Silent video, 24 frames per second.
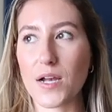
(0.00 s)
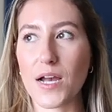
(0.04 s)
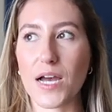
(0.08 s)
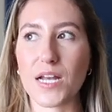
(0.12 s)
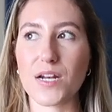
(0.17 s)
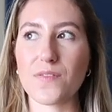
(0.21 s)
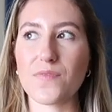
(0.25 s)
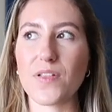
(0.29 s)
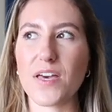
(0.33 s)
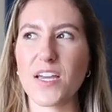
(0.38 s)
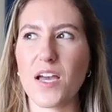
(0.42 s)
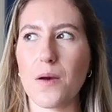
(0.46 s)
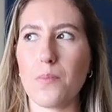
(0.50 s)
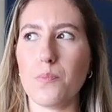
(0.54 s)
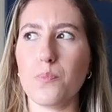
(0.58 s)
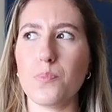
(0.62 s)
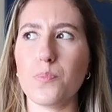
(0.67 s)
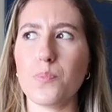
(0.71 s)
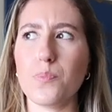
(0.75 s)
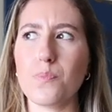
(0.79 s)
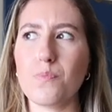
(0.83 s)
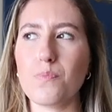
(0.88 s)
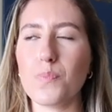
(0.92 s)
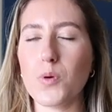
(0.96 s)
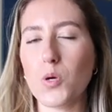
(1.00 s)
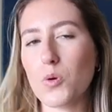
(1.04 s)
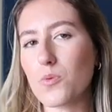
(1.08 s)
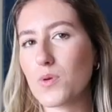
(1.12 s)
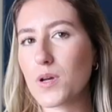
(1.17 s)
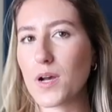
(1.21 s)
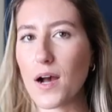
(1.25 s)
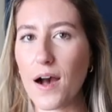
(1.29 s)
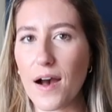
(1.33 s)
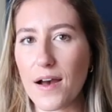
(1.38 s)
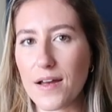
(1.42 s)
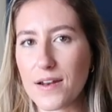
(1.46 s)
kind of like a boot
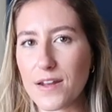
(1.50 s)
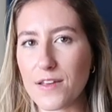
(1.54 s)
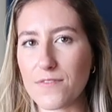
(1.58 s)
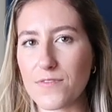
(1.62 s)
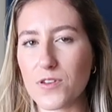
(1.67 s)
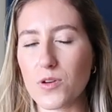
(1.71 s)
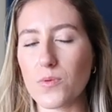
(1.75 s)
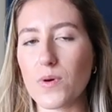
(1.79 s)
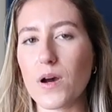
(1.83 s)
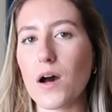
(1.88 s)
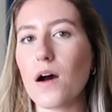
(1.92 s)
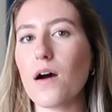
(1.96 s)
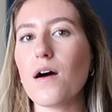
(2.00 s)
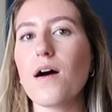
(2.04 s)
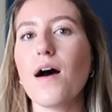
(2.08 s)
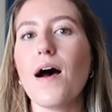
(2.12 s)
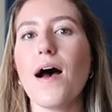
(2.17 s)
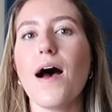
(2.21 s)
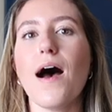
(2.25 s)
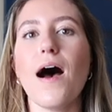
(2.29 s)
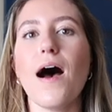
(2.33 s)
cut, if you will.